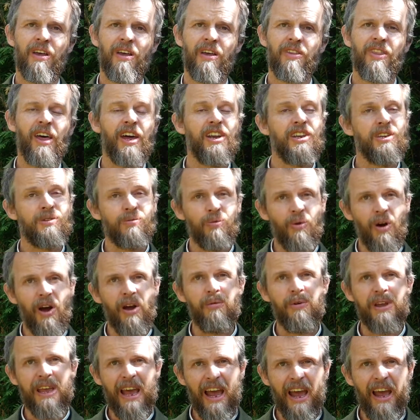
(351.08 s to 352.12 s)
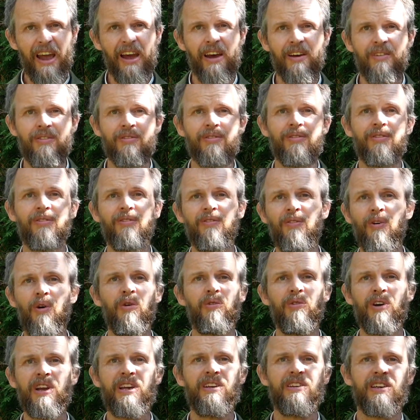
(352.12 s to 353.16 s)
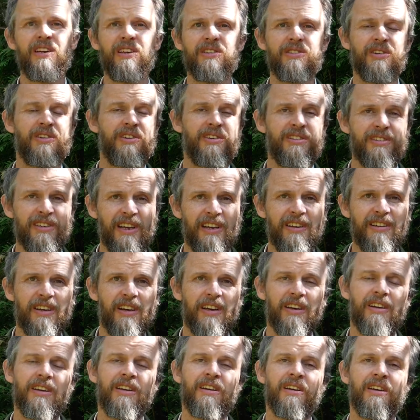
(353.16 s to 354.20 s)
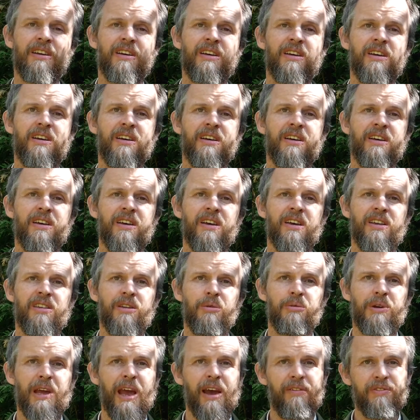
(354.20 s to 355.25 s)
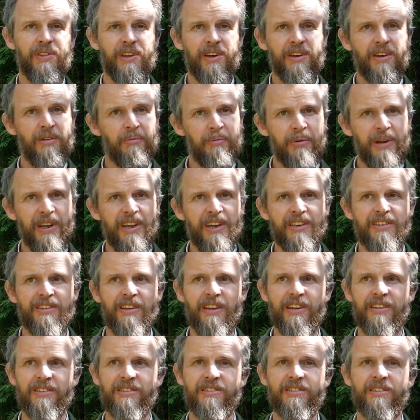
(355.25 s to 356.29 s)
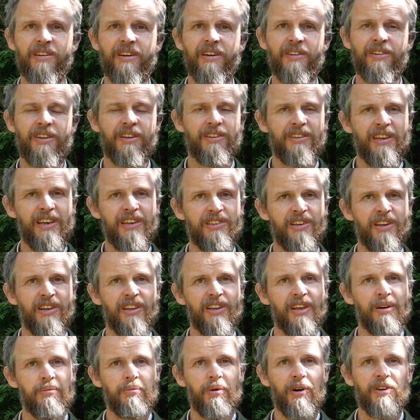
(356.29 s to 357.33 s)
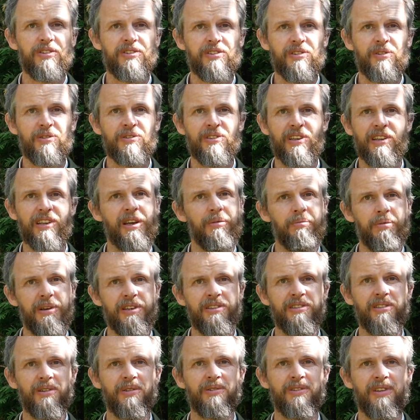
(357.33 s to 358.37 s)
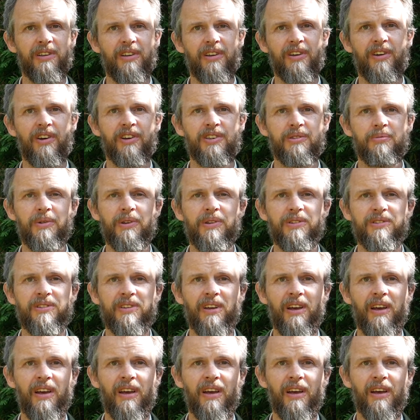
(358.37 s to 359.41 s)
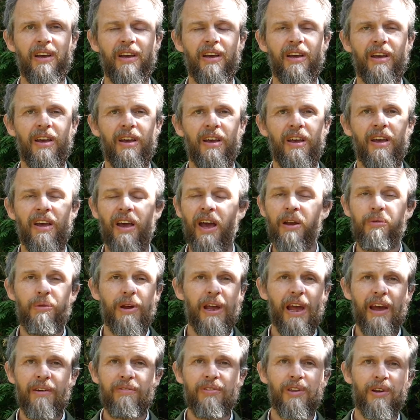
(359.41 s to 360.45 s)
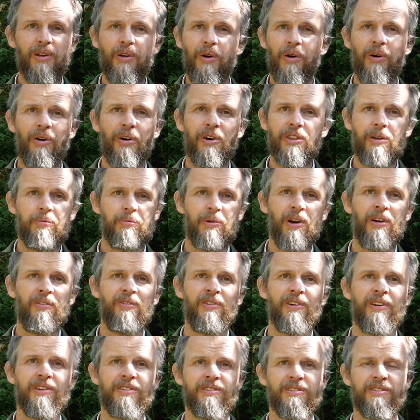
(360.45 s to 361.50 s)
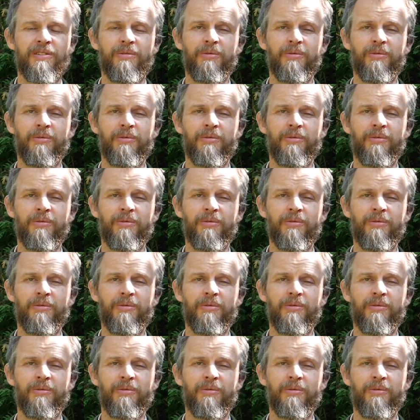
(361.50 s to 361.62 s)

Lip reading: That is why we have 4 readings on a Sunday, that we have the completeness of the teaching of the apostles and the epistles and the Gospels, and we have the law and the prophets.